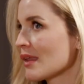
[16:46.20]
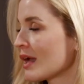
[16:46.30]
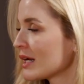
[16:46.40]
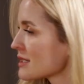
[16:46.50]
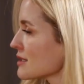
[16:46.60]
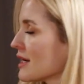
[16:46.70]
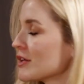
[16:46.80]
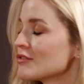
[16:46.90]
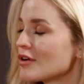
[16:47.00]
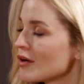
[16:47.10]
And I still
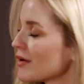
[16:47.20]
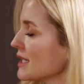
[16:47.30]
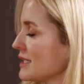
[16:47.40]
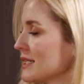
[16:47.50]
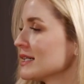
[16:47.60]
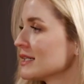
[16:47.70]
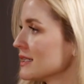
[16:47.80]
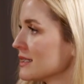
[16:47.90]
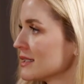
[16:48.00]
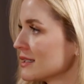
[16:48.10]
had no
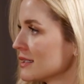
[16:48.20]
idea,